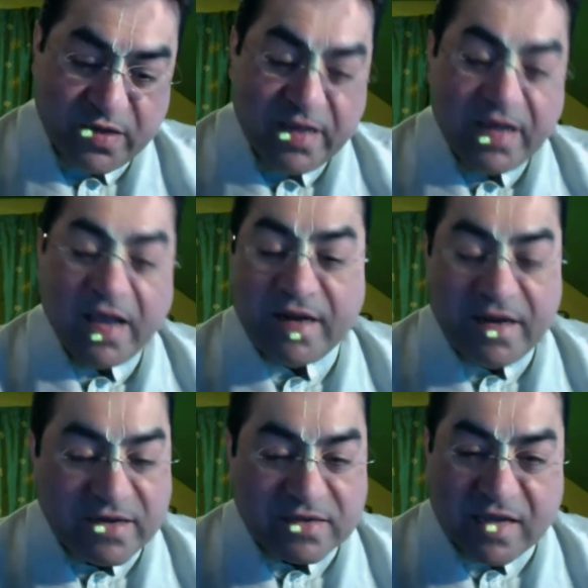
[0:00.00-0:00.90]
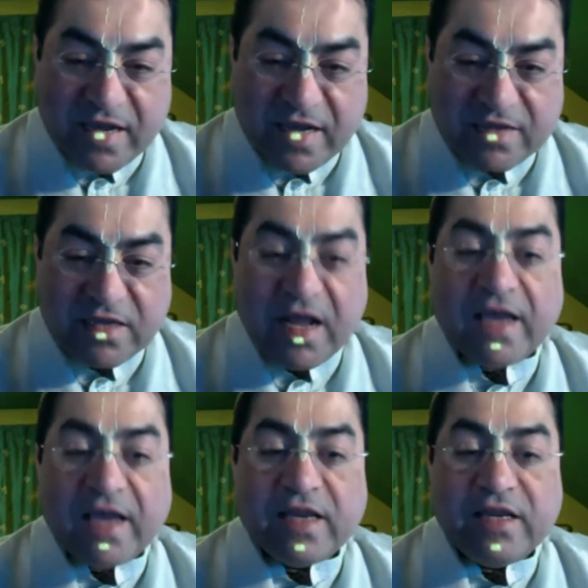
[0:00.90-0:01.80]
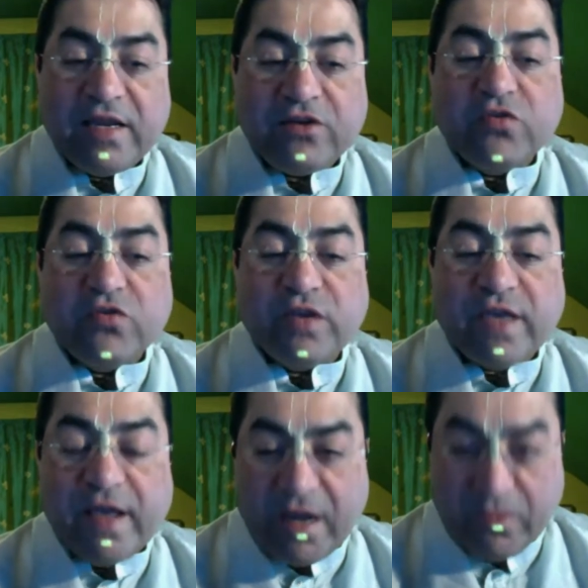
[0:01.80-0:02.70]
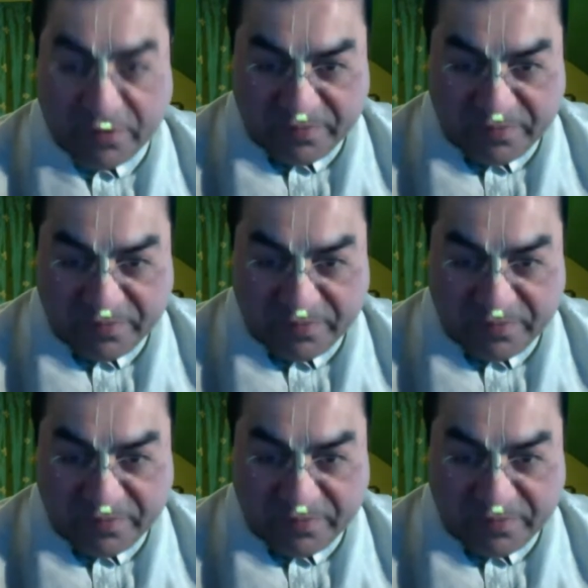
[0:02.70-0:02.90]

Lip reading: and he decides that I need to get out.